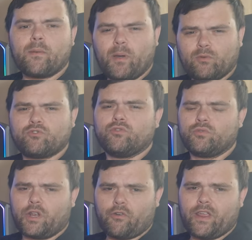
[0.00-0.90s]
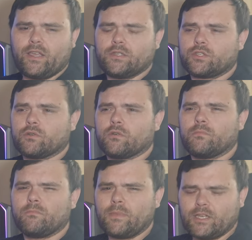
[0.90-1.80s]
about 2 degrees.
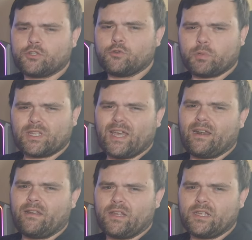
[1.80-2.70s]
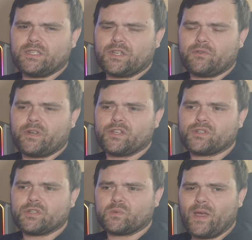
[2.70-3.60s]
So make sure you put that into
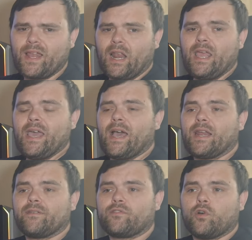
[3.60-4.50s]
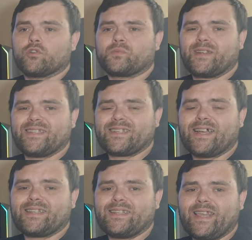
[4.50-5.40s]
consideration as well. And of course, when I
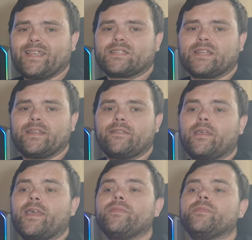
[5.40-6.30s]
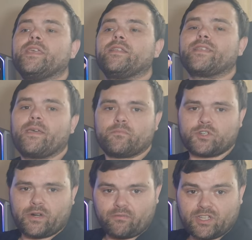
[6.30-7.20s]
started testing, the
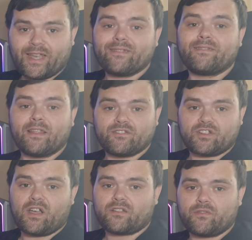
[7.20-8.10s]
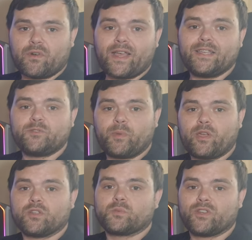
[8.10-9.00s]
temperature outside did start to rise
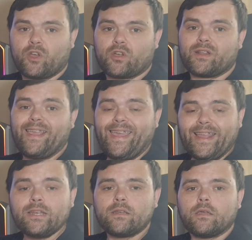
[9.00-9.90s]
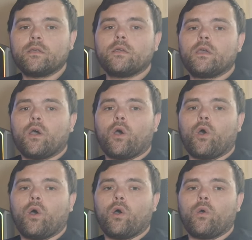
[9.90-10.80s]
because we're not in
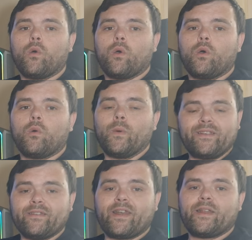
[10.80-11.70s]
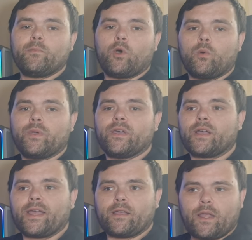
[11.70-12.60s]
winter anymore. We
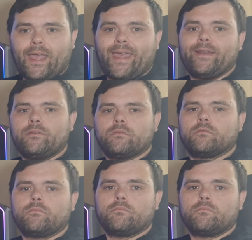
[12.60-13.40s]
are in